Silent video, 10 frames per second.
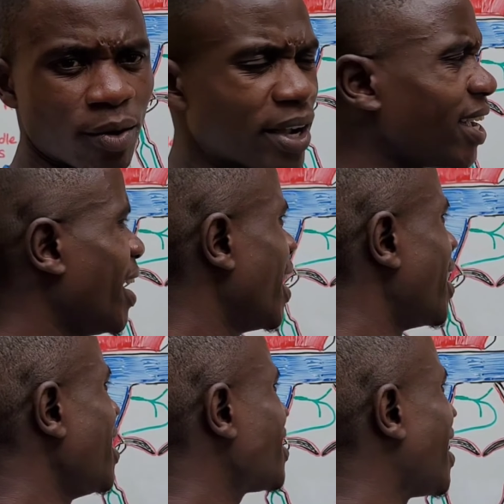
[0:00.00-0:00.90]
Okay,
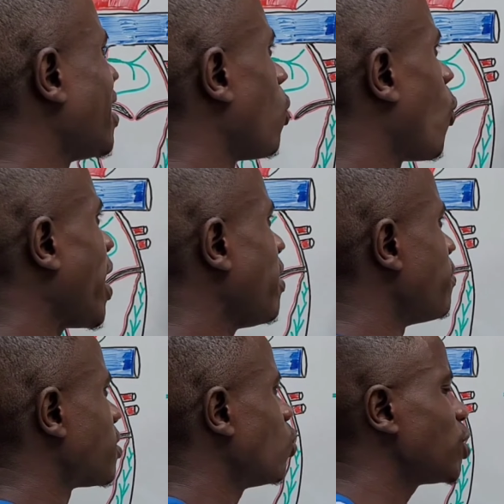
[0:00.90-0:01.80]
these are the
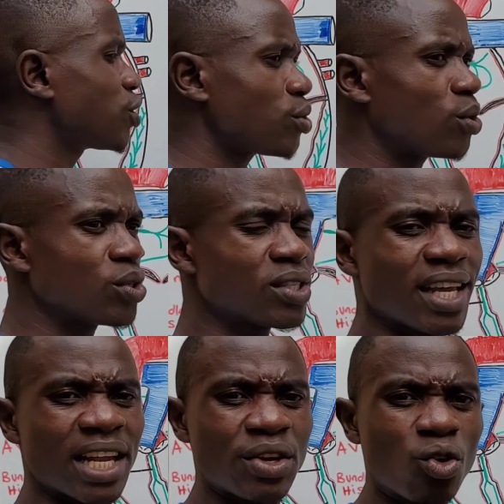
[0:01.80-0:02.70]
waves which shows
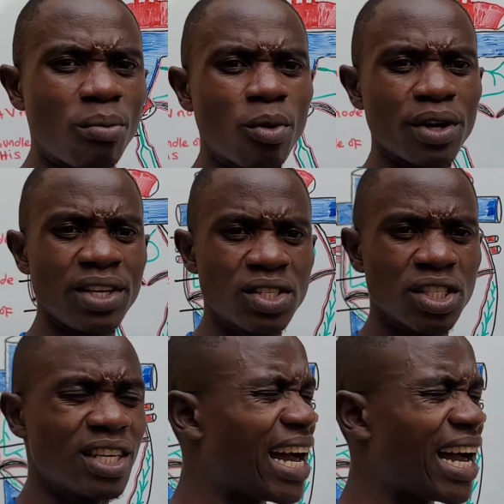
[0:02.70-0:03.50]
a normal ECG,